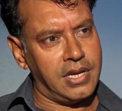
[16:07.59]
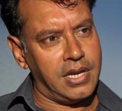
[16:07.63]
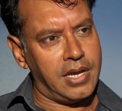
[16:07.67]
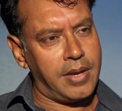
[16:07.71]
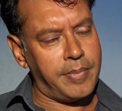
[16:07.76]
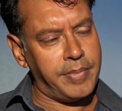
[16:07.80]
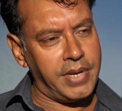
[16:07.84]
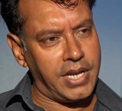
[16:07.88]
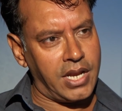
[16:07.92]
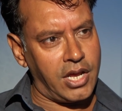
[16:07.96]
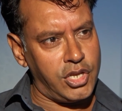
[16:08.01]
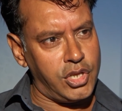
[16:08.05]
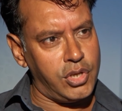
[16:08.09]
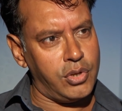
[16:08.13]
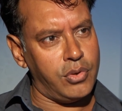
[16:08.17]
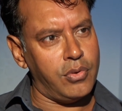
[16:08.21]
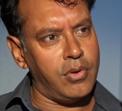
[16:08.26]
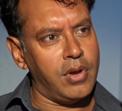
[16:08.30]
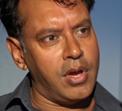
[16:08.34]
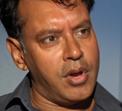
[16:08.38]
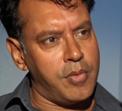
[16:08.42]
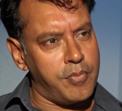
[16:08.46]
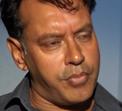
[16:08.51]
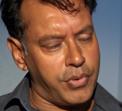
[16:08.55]
I mean, are you
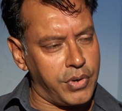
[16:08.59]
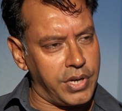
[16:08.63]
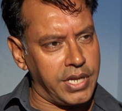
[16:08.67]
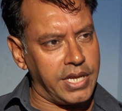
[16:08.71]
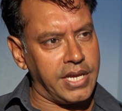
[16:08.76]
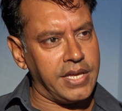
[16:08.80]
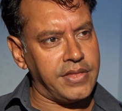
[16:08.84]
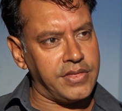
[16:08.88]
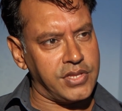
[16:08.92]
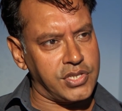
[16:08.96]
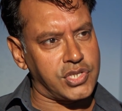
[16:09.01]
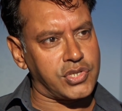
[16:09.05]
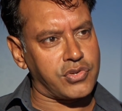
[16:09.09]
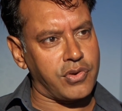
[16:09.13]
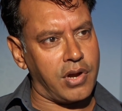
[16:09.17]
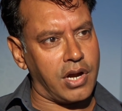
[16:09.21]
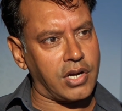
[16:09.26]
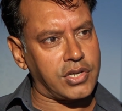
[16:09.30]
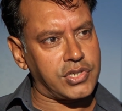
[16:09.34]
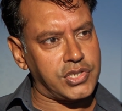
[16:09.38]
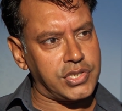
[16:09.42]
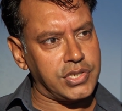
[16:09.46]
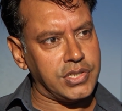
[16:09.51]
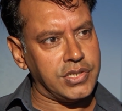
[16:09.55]
putting in the
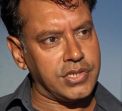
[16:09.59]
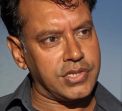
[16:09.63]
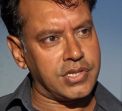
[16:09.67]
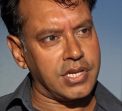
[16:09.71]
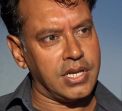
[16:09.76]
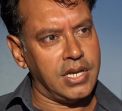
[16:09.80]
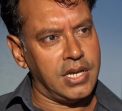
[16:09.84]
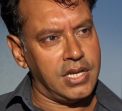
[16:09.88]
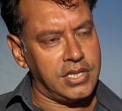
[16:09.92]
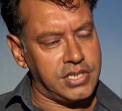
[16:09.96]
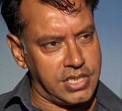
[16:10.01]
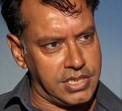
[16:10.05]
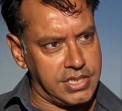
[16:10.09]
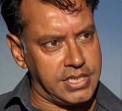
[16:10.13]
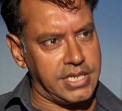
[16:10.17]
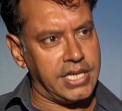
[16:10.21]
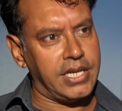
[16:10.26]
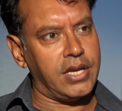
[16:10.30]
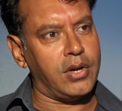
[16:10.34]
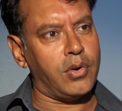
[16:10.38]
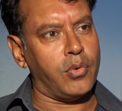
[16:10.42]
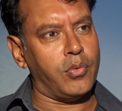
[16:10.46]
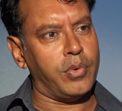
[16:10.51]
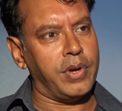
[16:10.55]
structures to
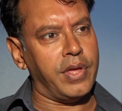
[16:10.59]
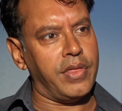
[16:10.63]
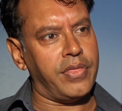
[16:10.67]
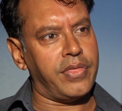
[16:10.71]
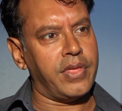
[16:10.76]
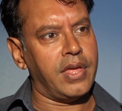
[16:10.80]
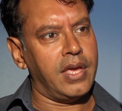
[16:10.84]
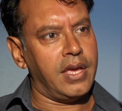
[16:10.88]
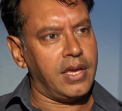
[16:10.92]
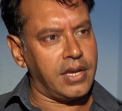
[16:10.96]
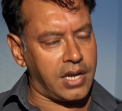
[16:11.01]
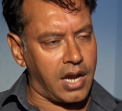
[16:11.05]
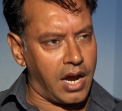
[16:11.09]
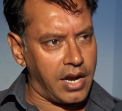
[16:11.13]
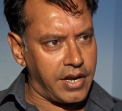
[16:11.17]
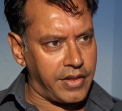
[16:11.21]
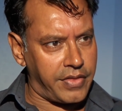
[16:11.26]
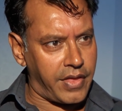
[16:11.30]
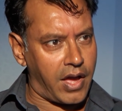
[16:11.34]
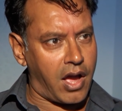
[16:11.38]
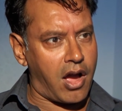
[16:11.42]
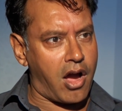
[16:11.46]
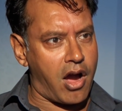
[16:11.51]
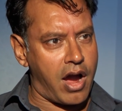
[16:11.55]
deal with kind of
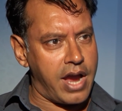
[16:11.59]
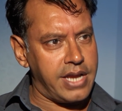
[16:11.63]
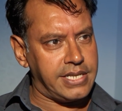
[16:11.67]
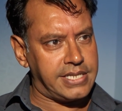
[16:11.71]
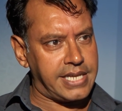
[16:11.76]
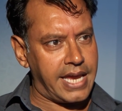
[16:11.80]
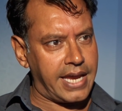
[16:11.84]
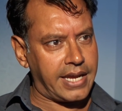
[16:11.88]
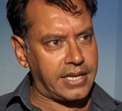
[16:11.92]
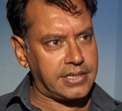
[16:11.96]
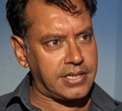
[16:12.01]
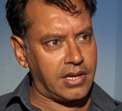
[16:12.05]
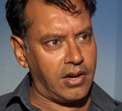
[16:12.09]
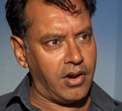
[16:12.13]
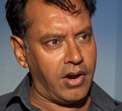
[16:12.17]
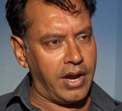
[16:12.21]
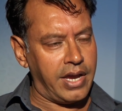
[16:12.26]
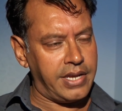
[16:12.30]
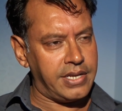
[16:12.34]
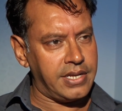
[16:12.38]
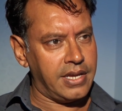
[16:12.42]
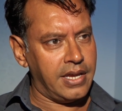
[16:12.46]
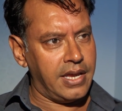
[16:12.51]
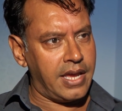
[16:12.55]
the high-tech
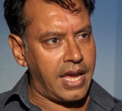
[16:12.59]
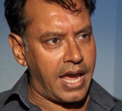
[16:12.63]
side?